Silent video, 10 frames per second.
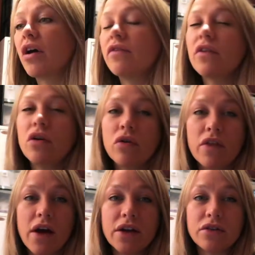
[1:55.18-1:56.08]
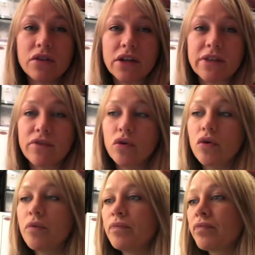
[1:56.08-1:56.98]
Kind of the longer that I do this
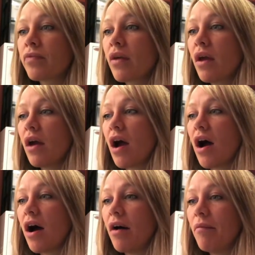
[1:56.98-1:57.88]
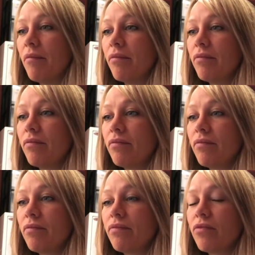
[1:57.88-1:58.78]
for,
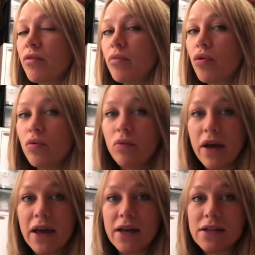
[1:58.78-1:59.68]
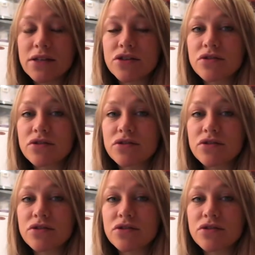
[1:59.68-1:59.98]
the more weird,